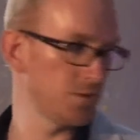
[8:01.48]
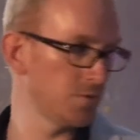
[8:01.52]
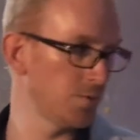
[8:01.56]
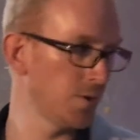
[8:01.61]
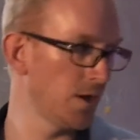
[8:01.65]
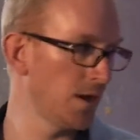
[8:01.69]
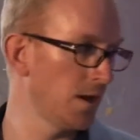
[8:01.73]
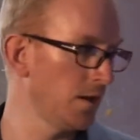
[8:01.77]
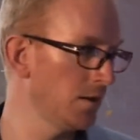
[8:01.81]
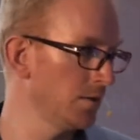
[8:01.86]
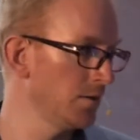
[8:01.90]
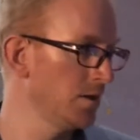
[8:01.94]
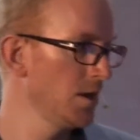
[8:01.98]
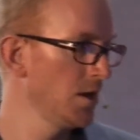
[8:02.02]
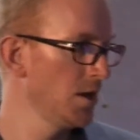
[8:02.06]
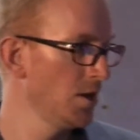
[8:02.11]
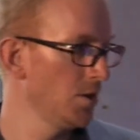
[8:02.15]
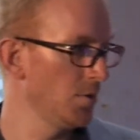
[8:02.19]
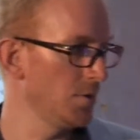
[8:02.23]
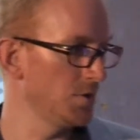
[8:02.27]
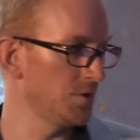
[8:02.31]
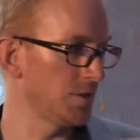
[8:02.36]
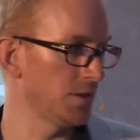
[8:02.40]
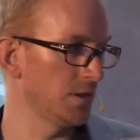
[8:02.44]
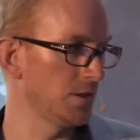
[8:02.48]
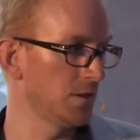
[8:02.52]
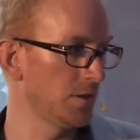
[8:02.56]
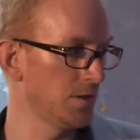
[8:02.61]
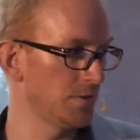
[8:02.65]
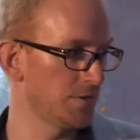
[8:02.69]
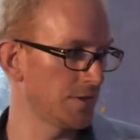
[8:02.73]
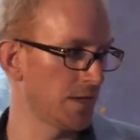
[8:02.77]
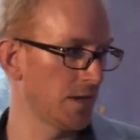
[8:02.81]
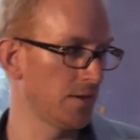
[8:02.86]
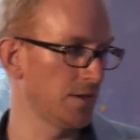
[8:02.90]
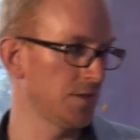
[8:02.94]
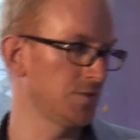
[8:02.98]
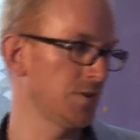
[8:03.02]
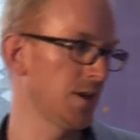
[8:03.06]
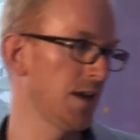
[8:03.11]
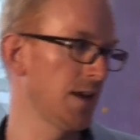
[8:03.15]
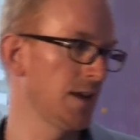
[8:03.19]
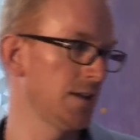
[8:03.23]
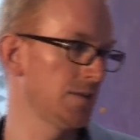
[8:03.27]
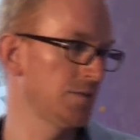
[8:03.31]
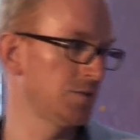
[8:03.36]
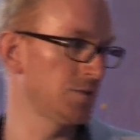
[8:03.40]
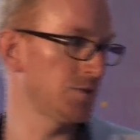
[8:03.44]
as well, which include Sound
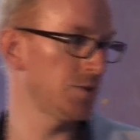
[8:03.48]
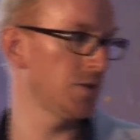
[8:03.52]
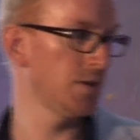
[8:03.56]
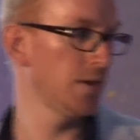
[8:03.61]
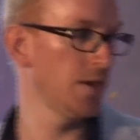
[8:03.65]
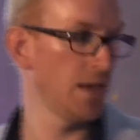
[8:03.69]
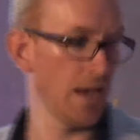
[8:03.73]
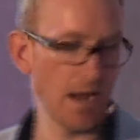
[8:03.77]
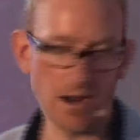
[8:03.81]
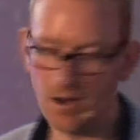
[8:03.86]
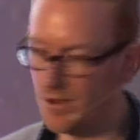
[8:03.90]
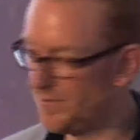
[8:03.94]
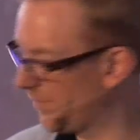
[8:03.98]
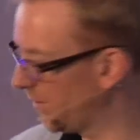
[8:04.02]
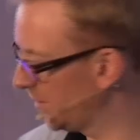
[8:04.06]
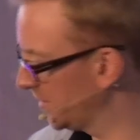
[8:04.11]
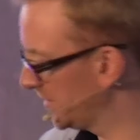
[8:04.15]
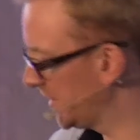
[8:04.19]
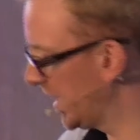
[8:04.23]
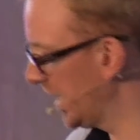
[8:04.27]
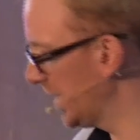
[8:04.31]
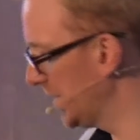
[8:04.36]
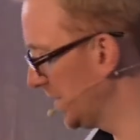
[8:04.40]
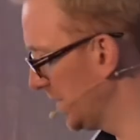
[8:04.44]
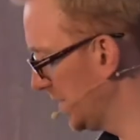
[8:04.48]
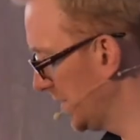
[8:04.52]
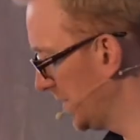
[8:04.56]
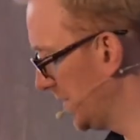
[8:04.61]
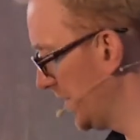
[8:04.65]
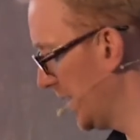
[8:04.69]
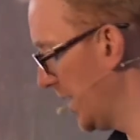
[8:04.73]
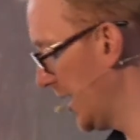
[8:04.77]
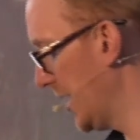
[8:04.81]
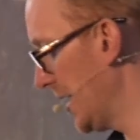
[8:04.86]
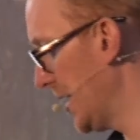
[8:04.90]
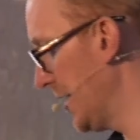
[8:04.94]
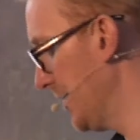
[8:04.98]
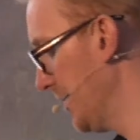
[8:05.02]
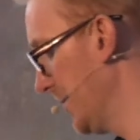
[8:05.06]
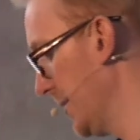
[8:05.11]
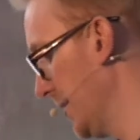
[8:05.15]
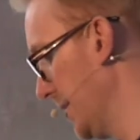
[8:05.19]
Exchange, Harry Fox Agency,